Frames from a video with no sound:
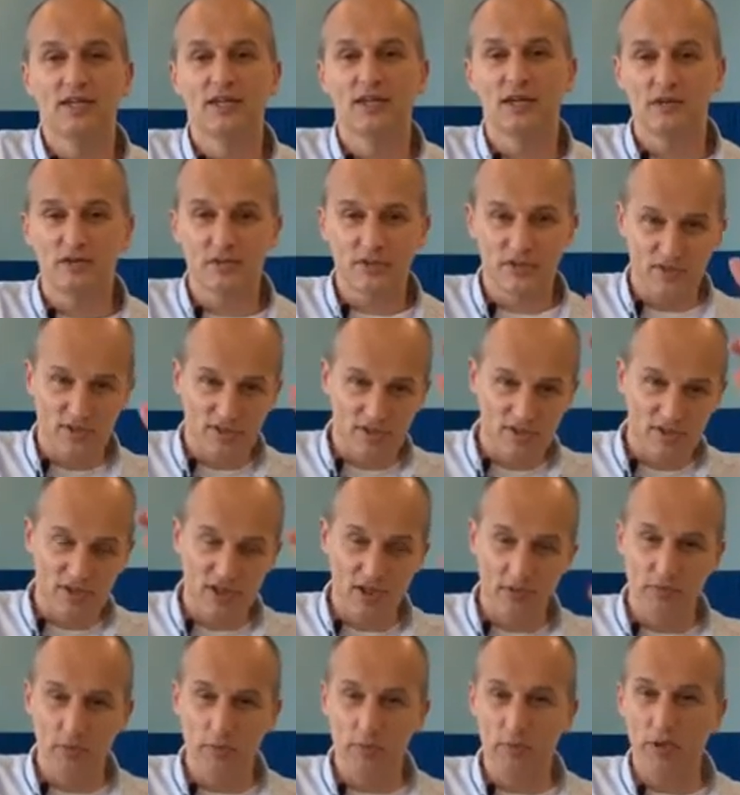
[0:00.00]
Go to the
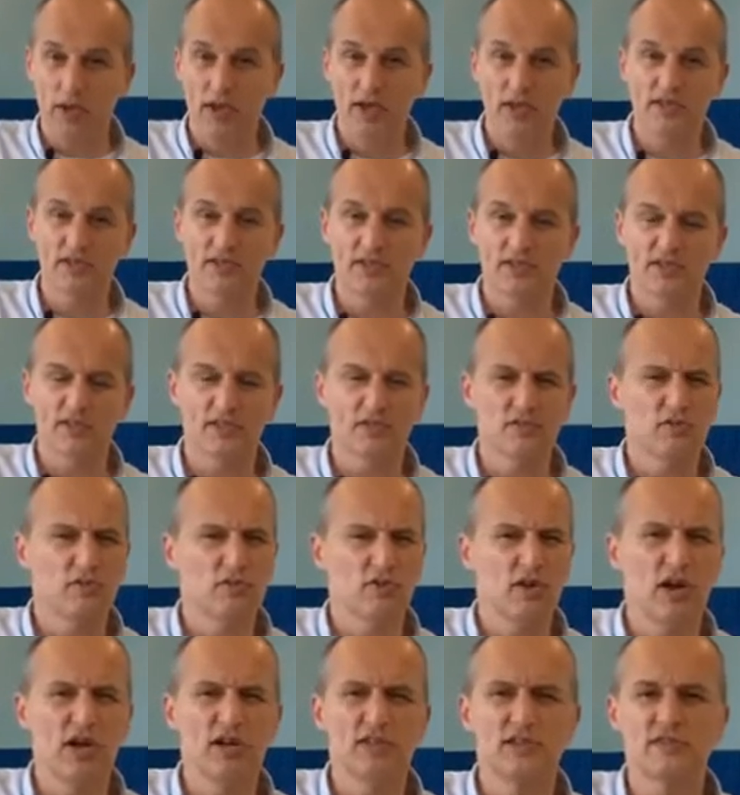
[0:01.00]
sermon pages. There's all
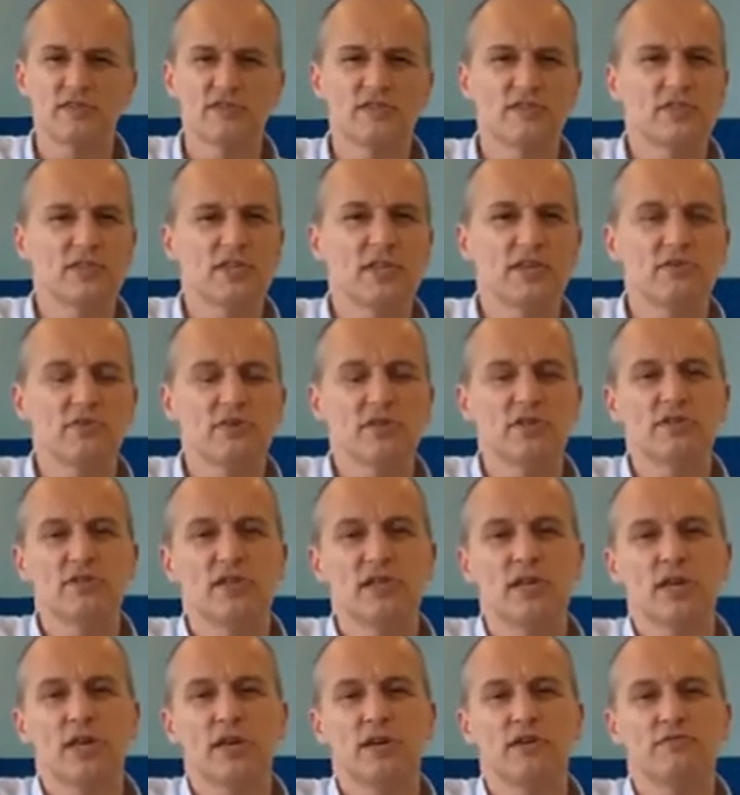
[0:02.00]
kinds of series
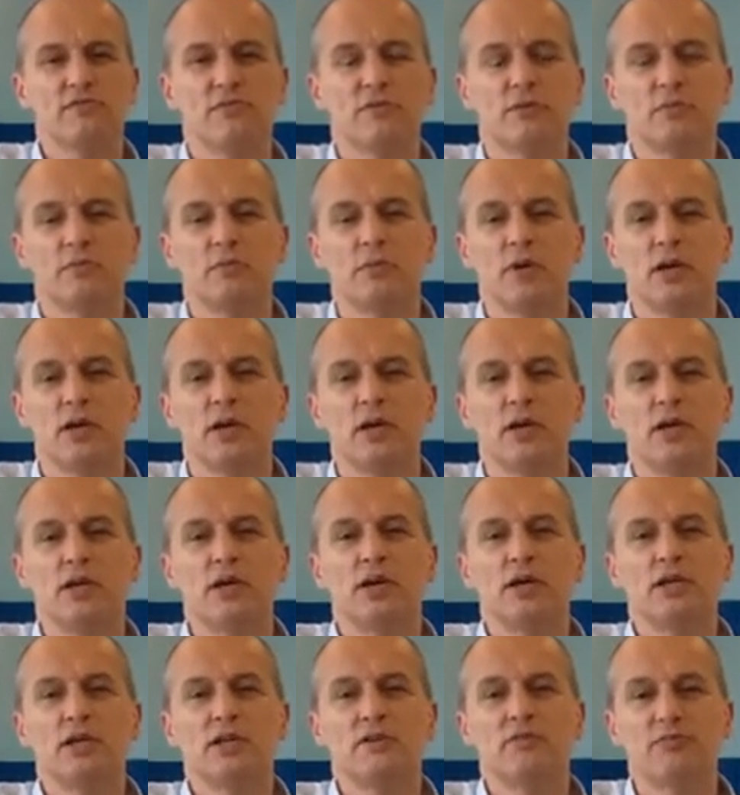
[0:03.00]
there from
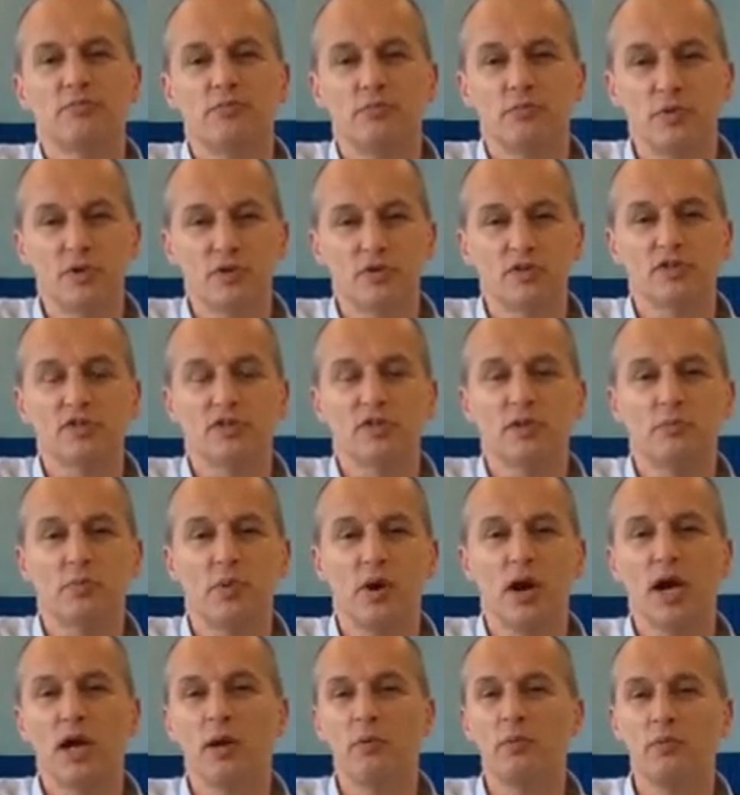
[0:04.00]
different books of the
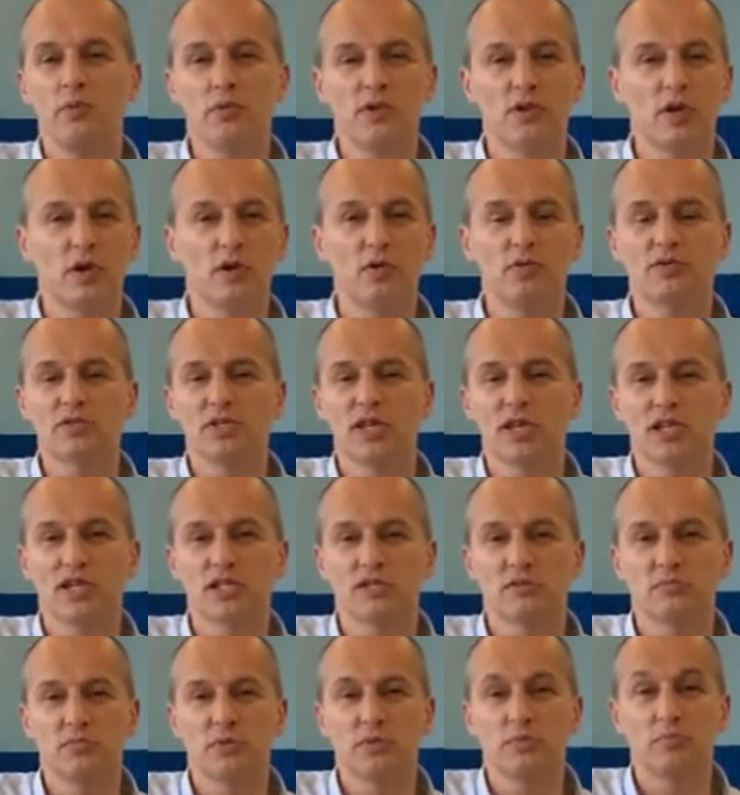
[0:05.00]
Bible, the Old
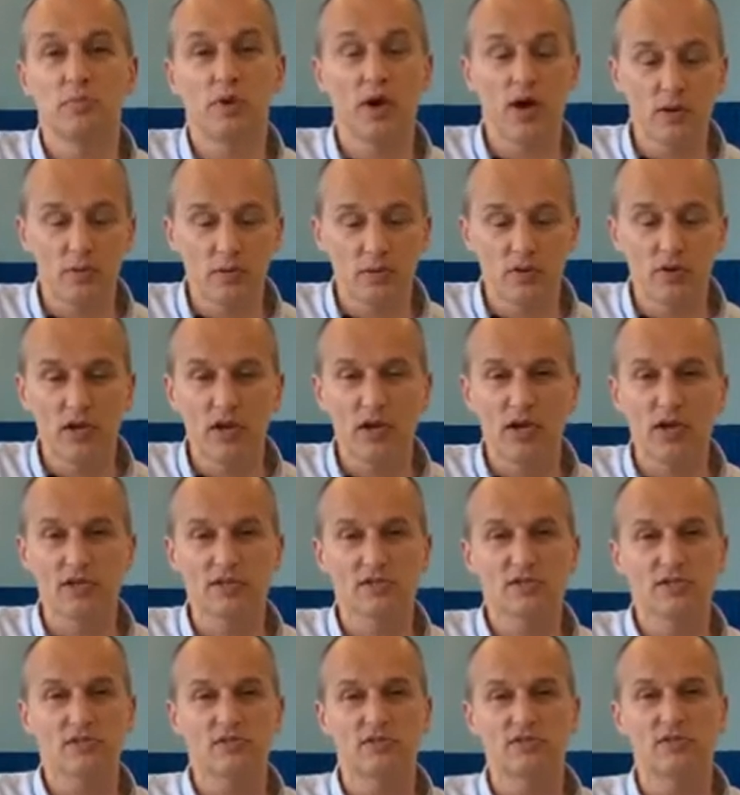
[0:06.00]
Testament, Bible
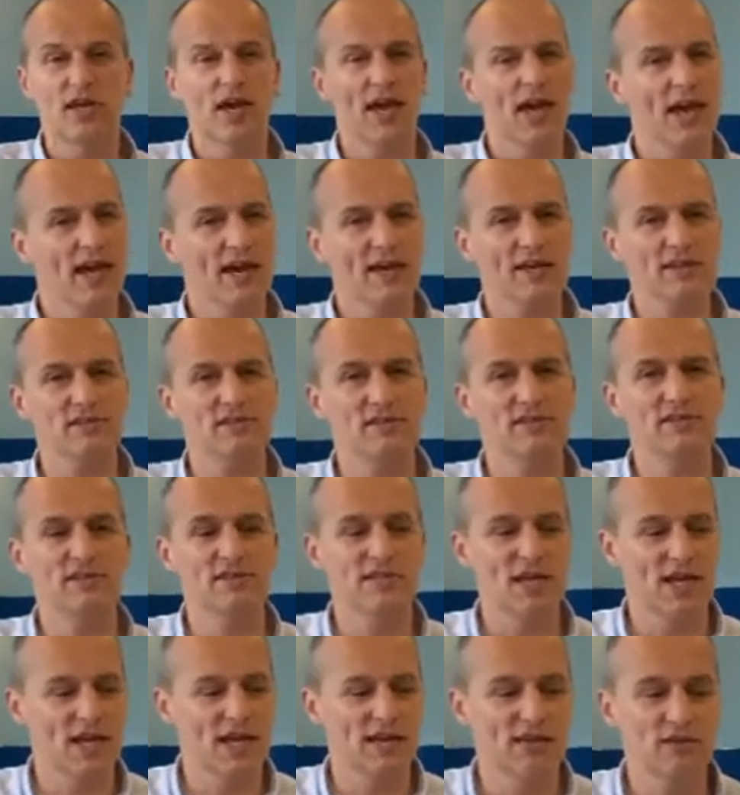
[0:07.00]
classes on Acts and
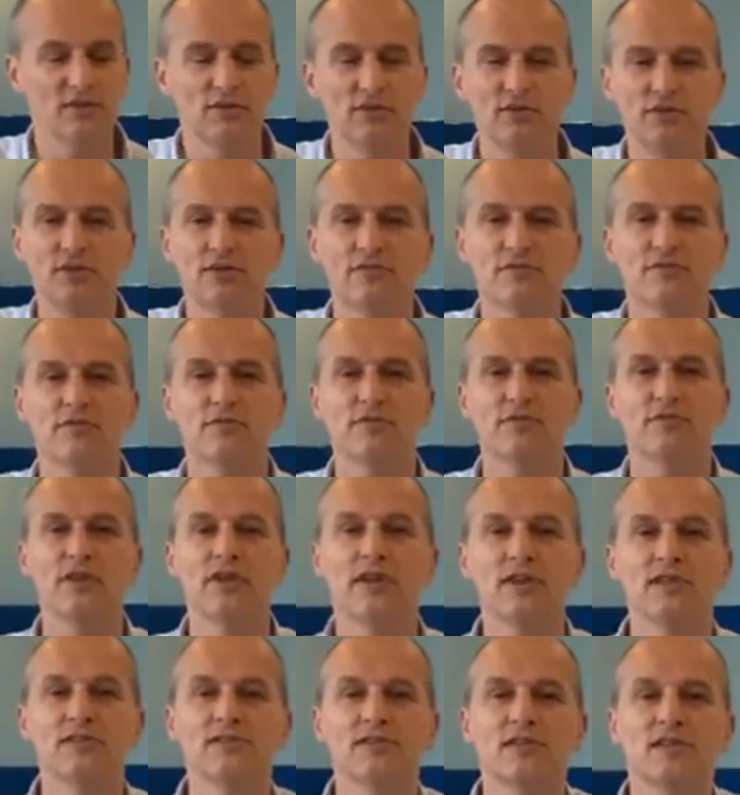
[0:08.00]
Daniel and different
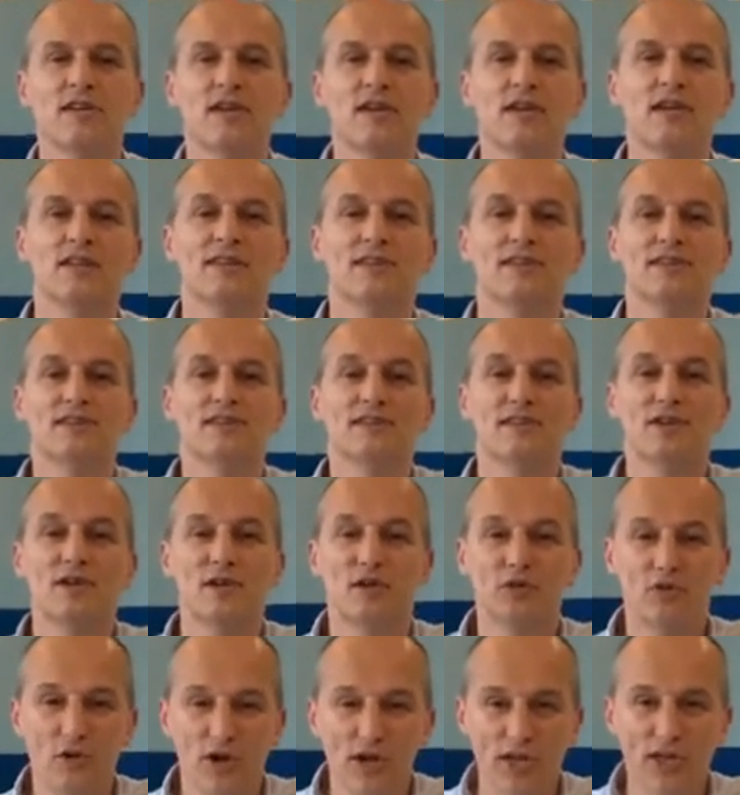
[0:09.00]
things. This is a
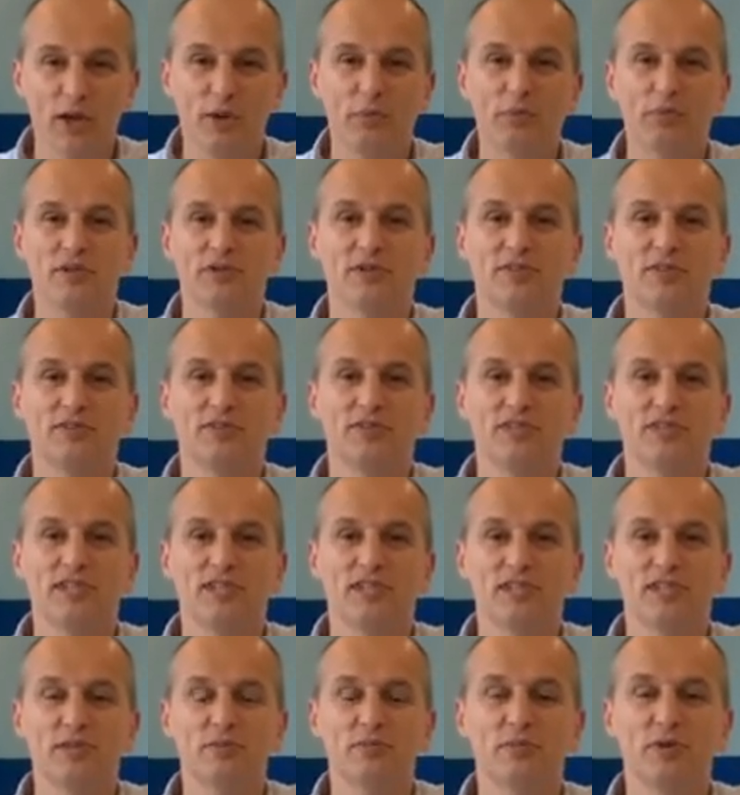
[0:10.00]
great
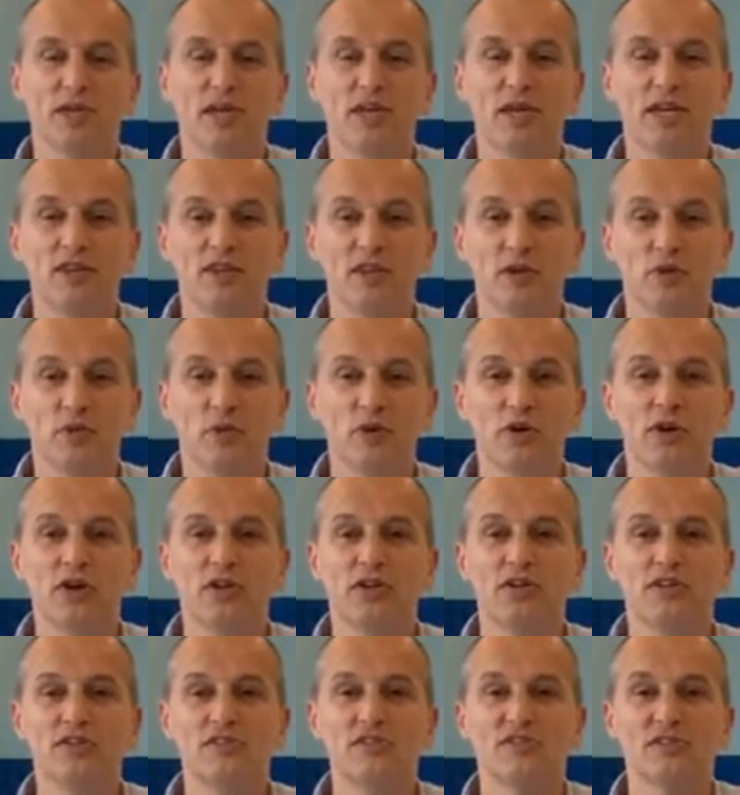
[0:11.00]
opportunity to be in the
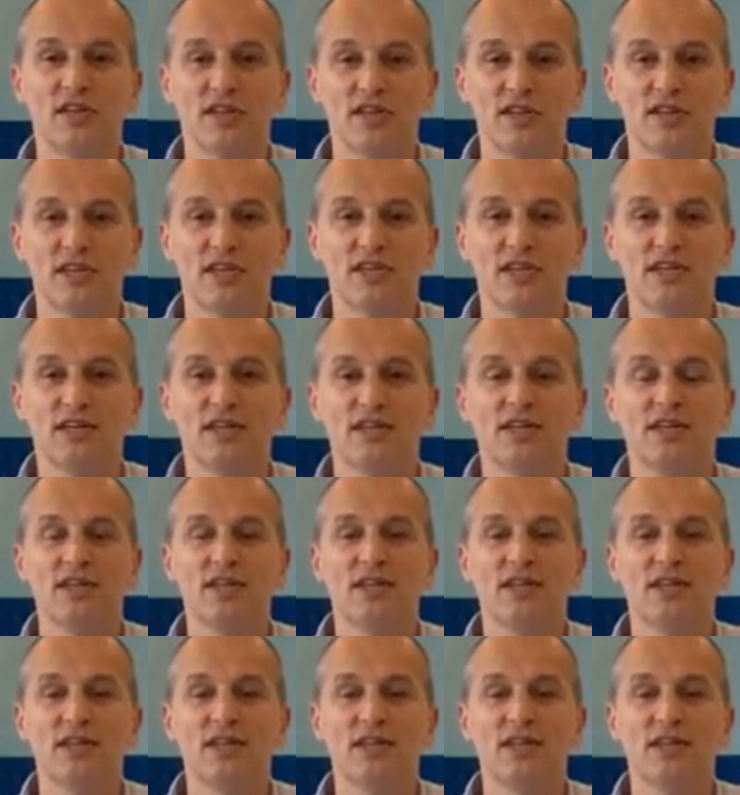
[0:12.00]
Word and studying